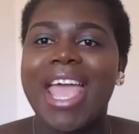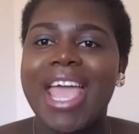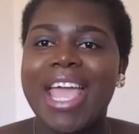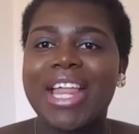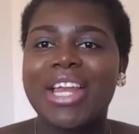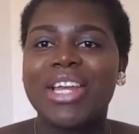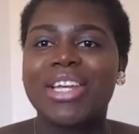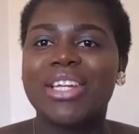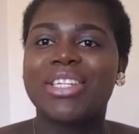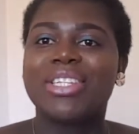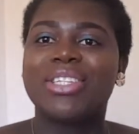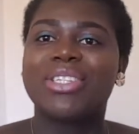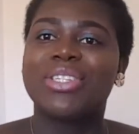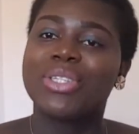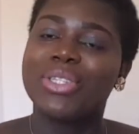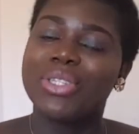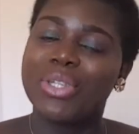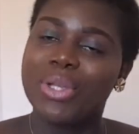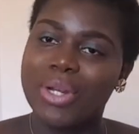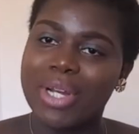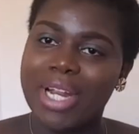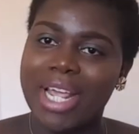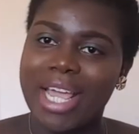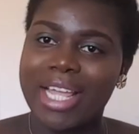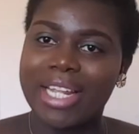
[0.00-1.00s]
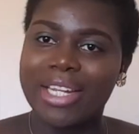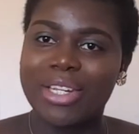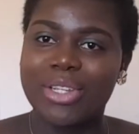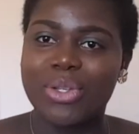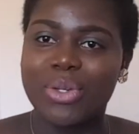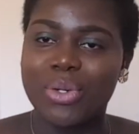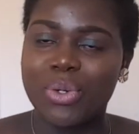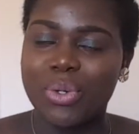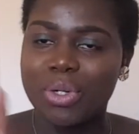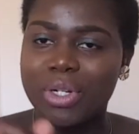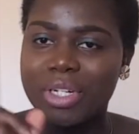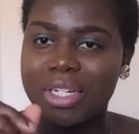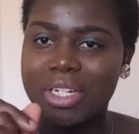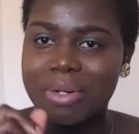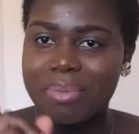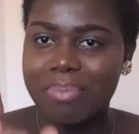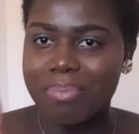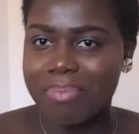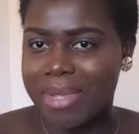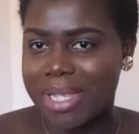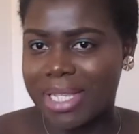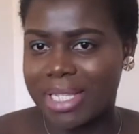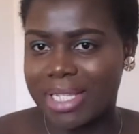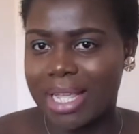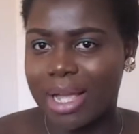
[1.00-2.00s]
and so that you don't
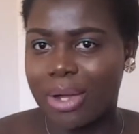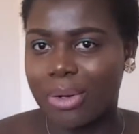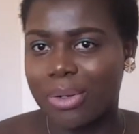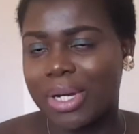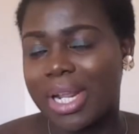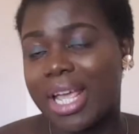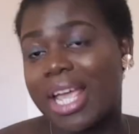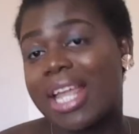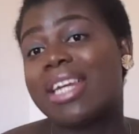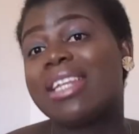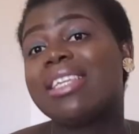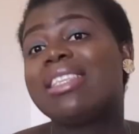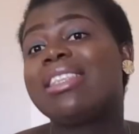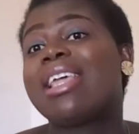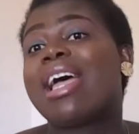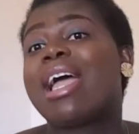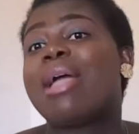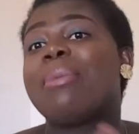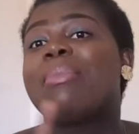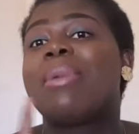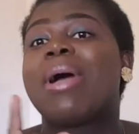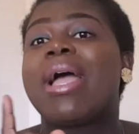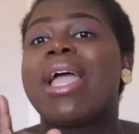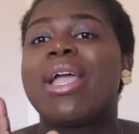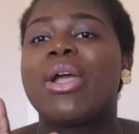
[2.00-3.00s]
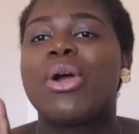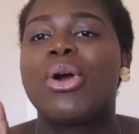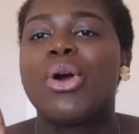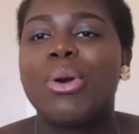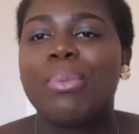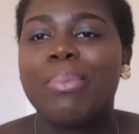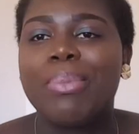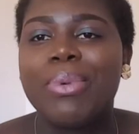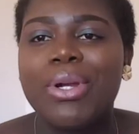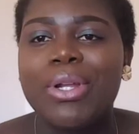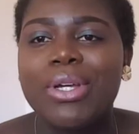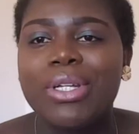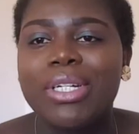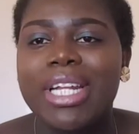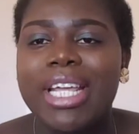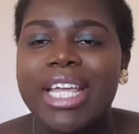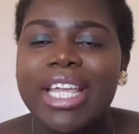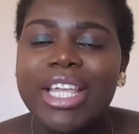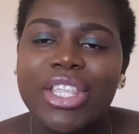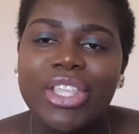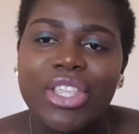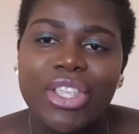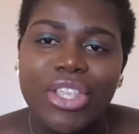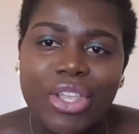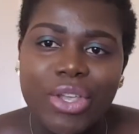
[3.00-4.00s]
miss out anytime i upload
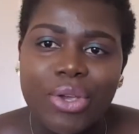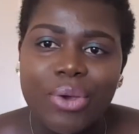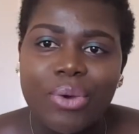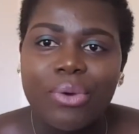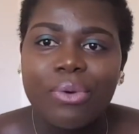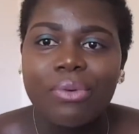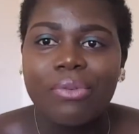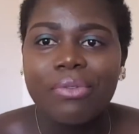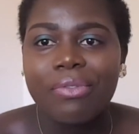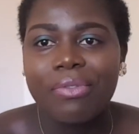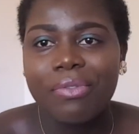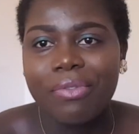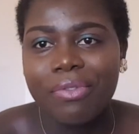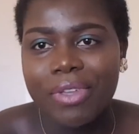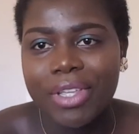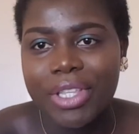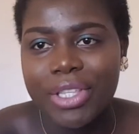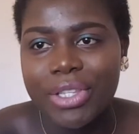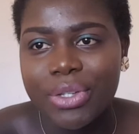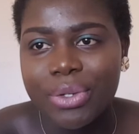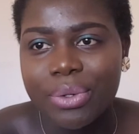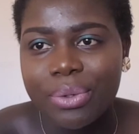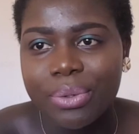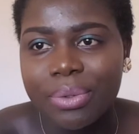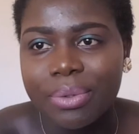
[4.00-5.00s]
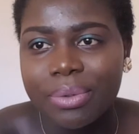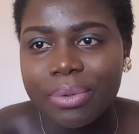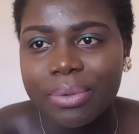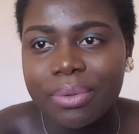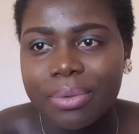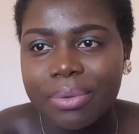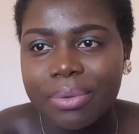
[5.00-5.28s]
a new video